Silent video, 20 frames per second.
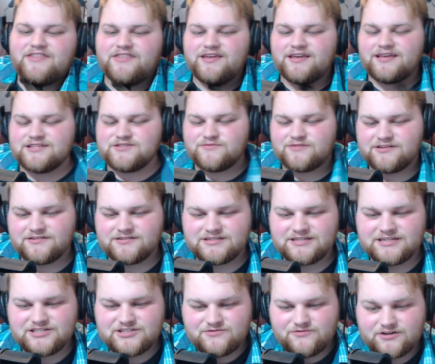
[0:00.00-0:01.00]
it's one of those
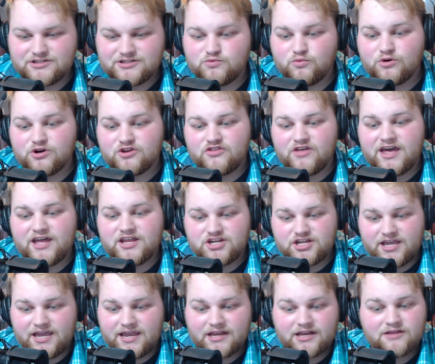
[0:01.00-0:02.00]
things where it's worth
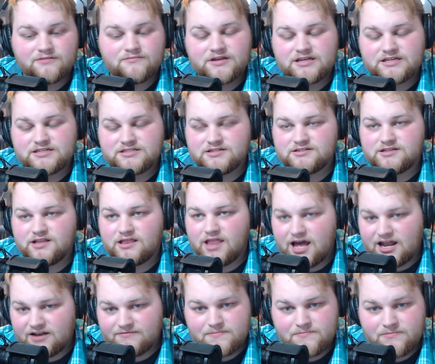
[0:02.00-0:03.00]
educating, because there's a lot
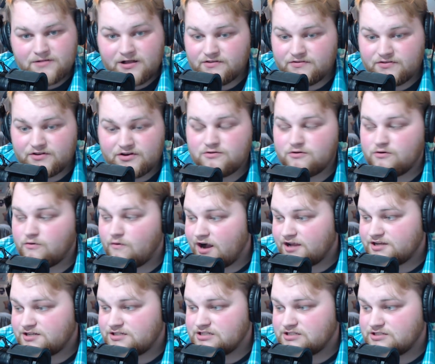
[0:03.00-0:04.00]
of people out there who will
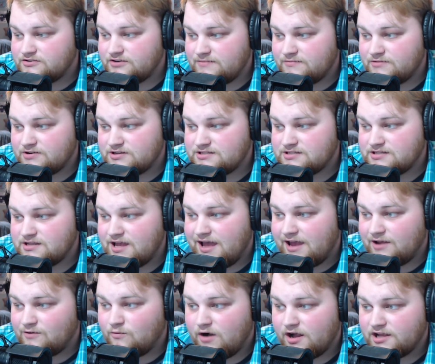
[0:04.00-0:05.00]
watch these streamers
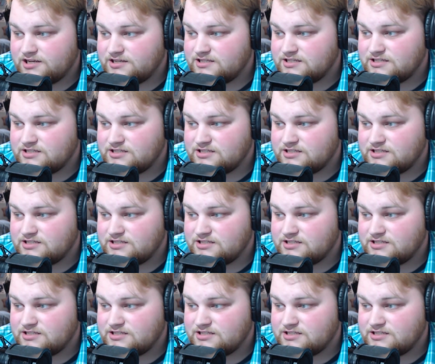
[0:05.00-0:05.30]
and watch these